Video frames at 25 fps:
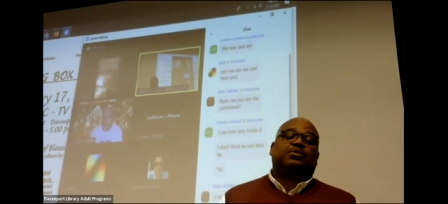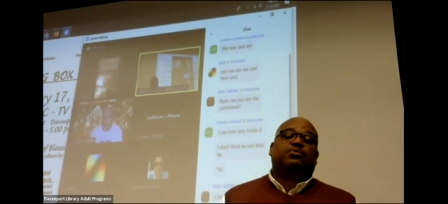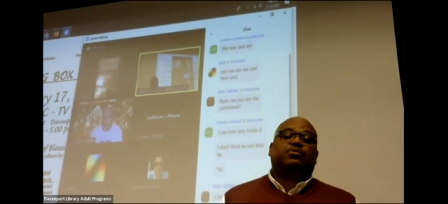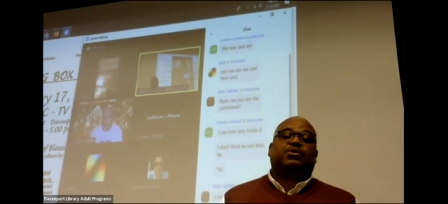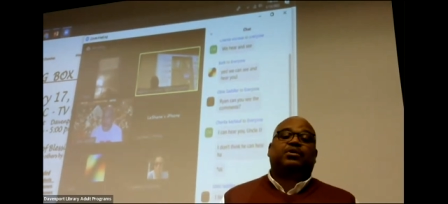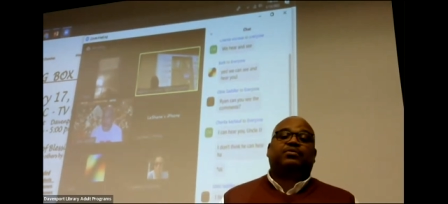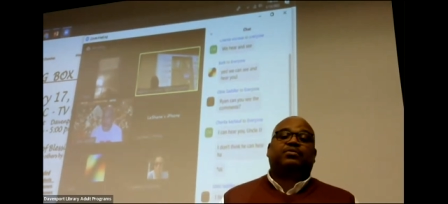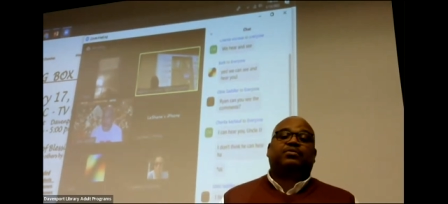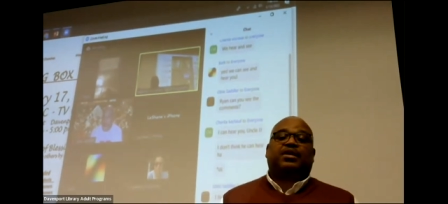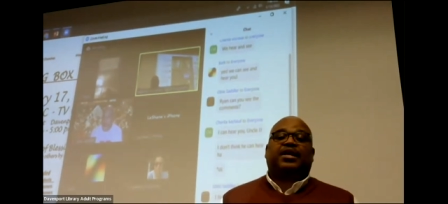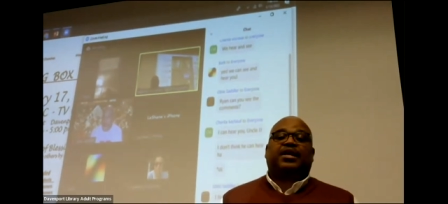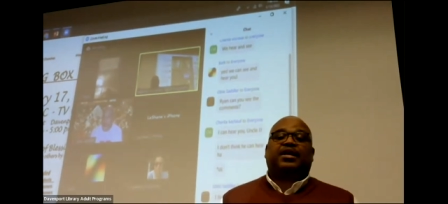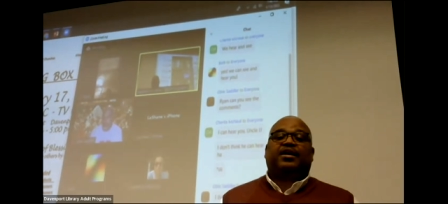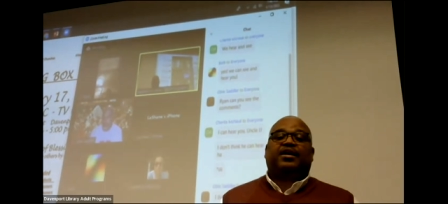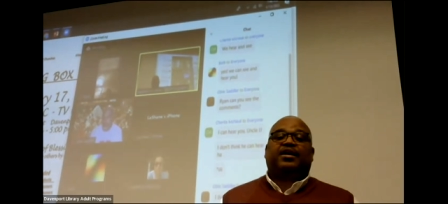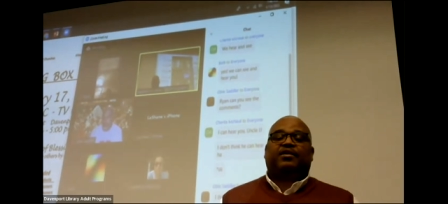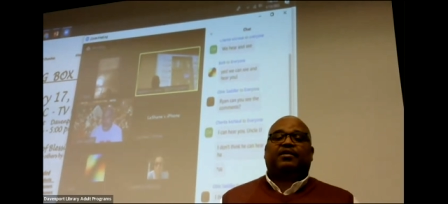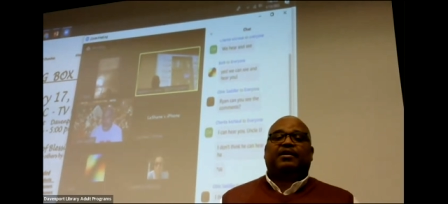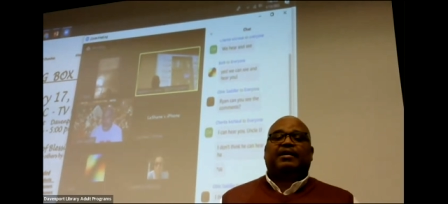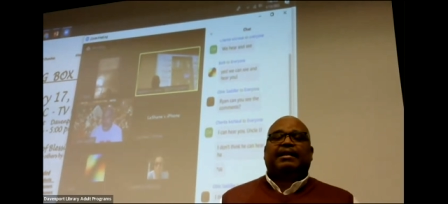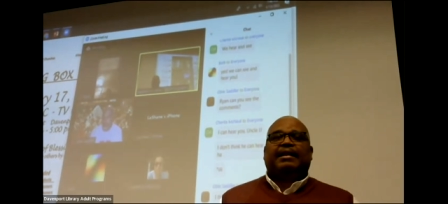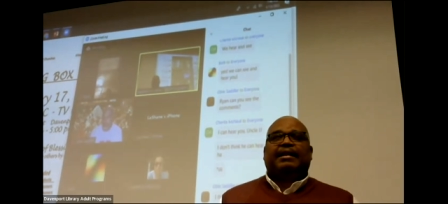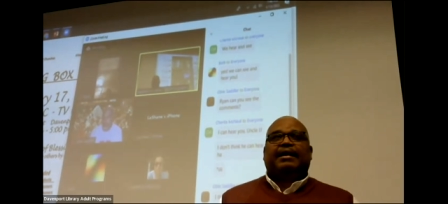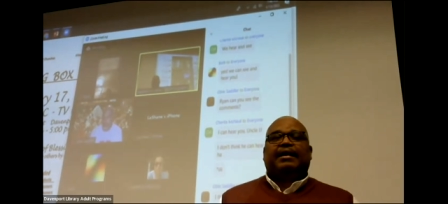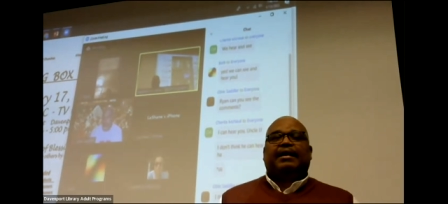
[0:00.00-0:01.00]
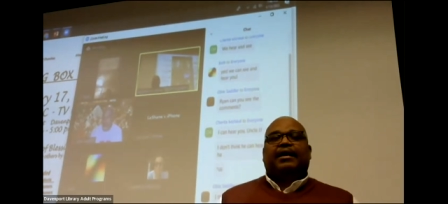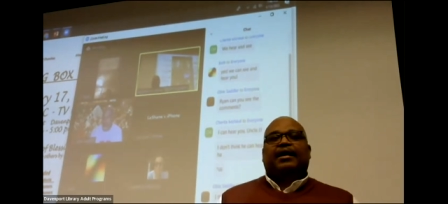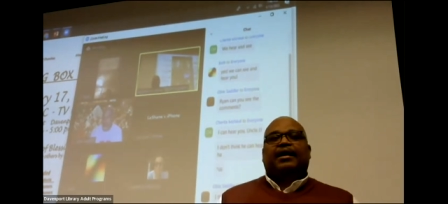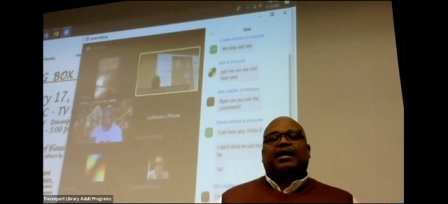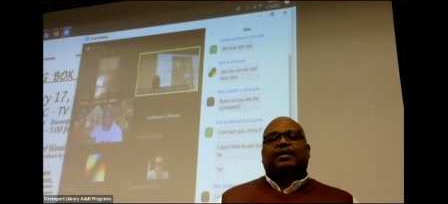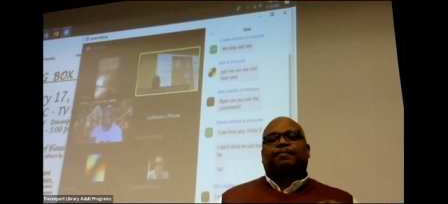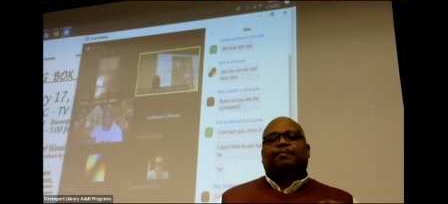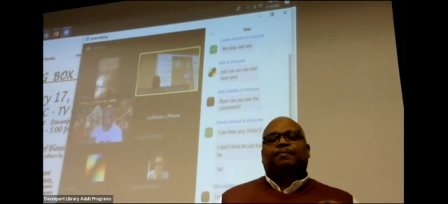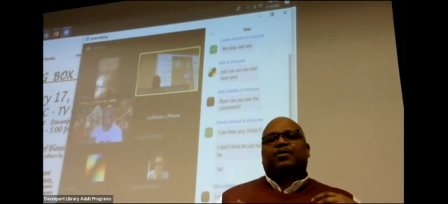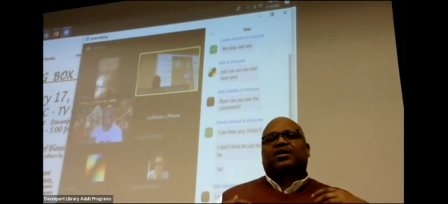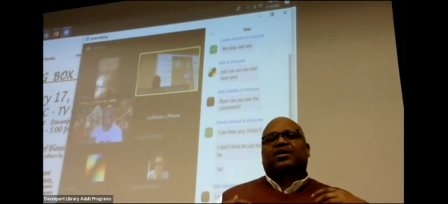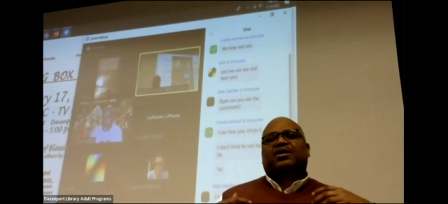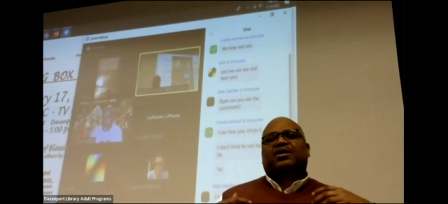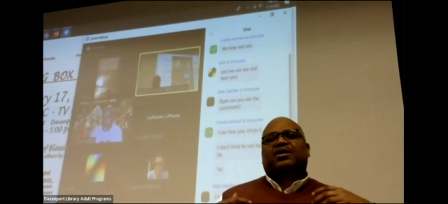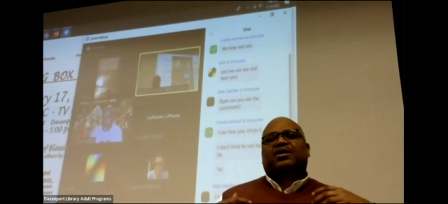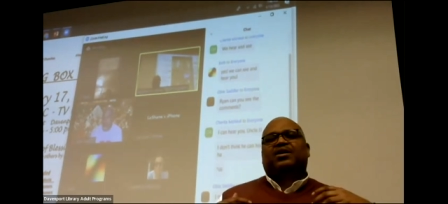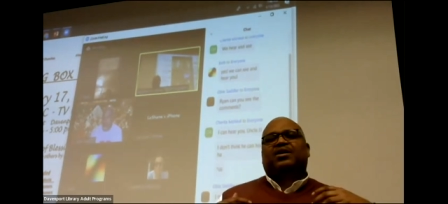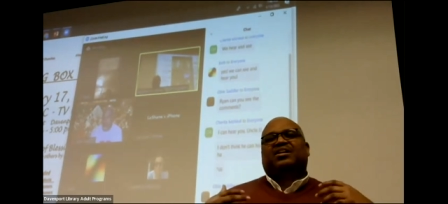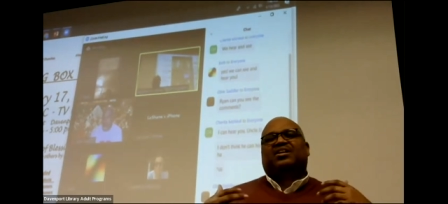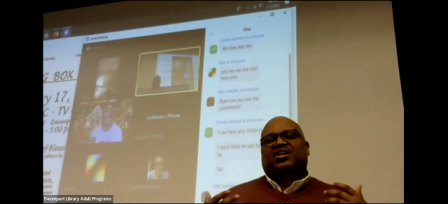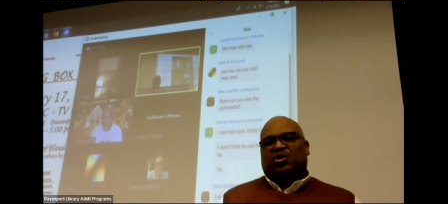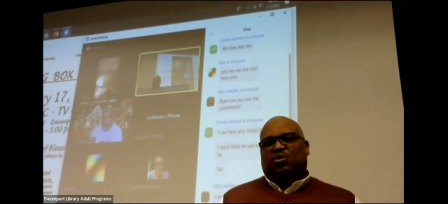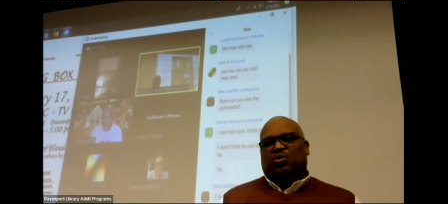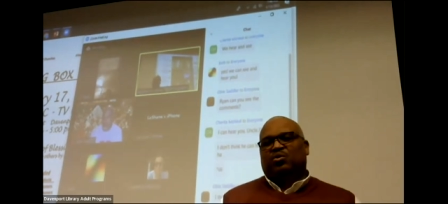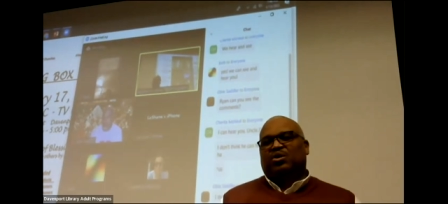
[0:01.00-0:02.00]
they weren't there. He put
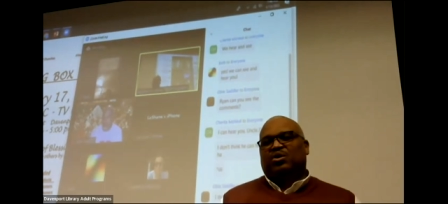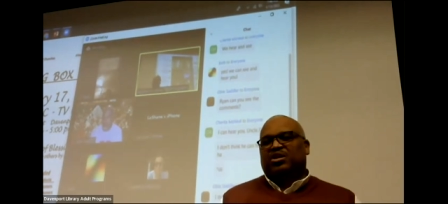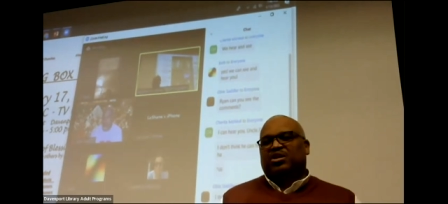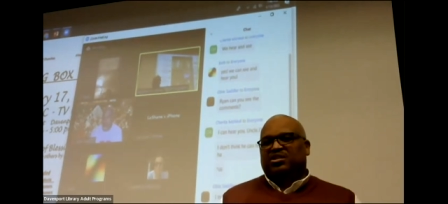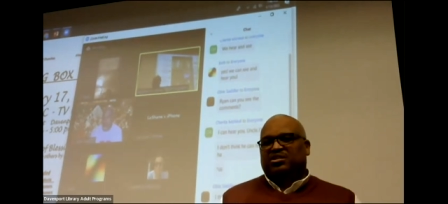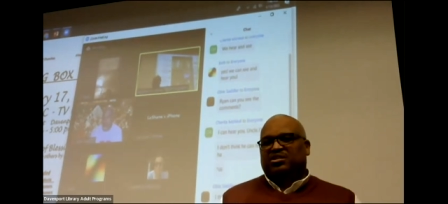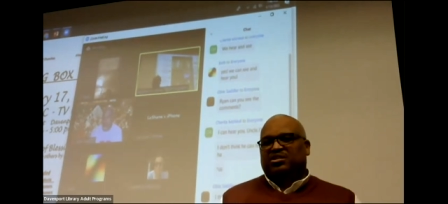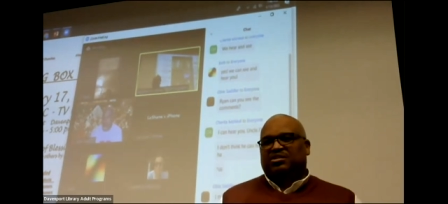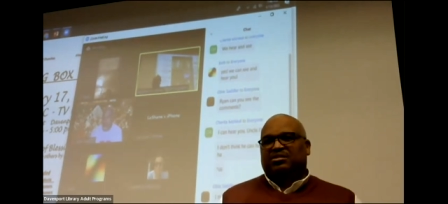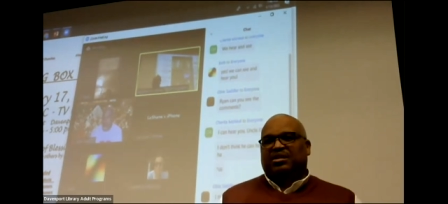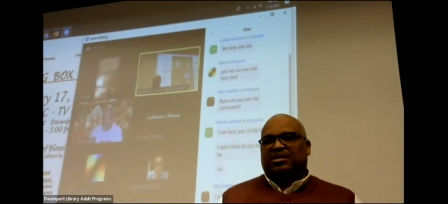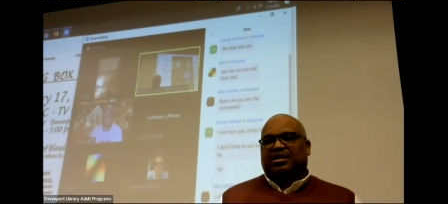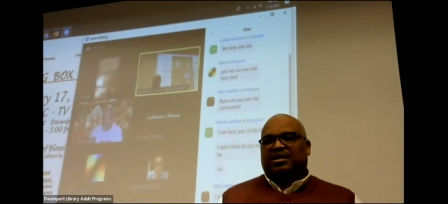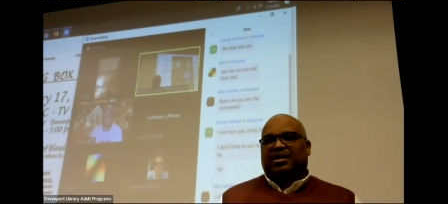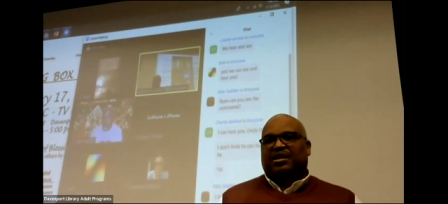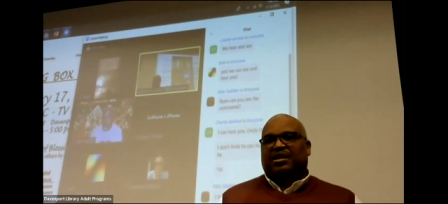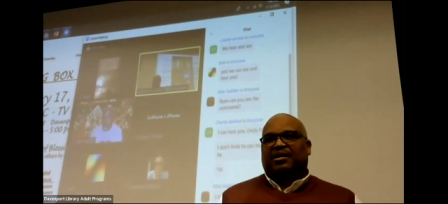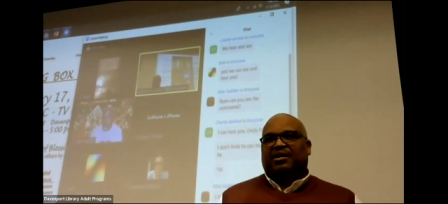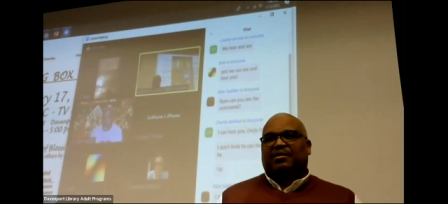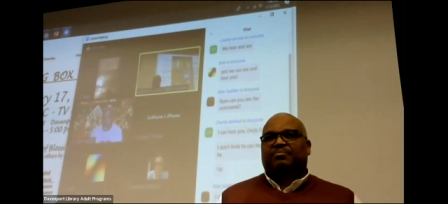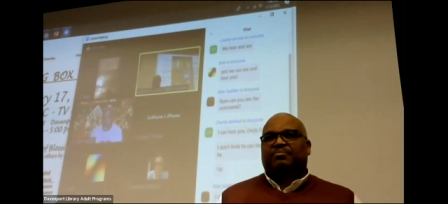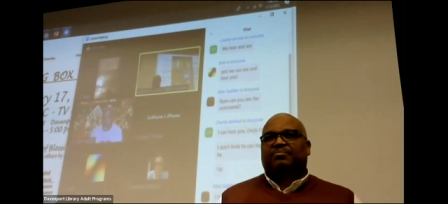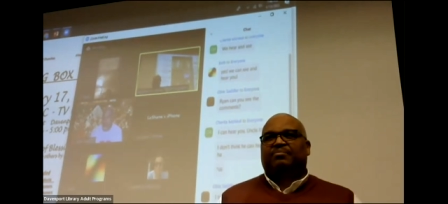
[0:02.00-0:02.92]
on notice